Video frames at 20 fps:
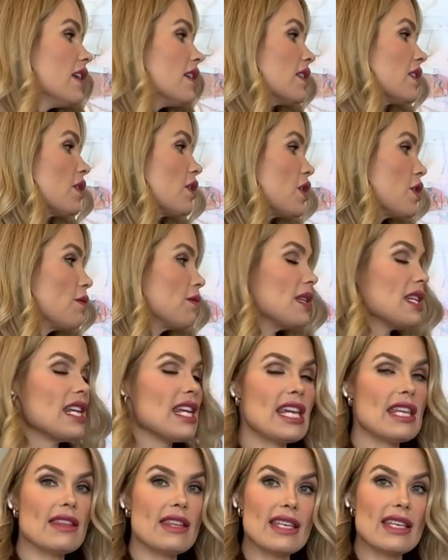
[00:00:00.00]
So you
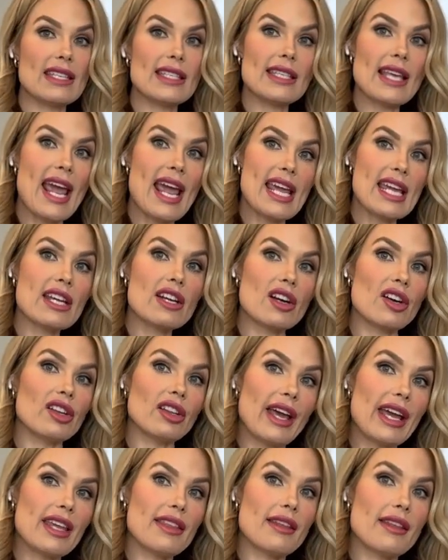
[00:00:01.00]
need this anchor
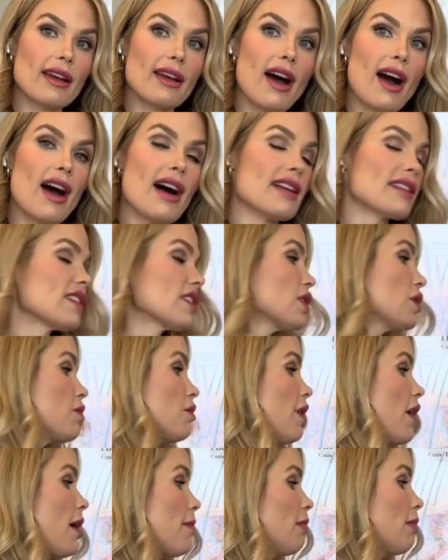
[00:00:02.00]
like the gauze
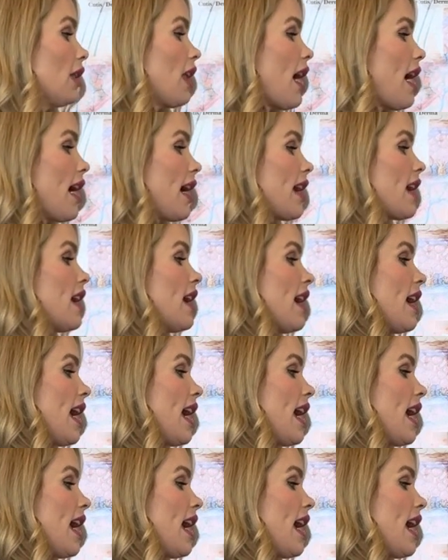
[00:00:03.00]
to apply.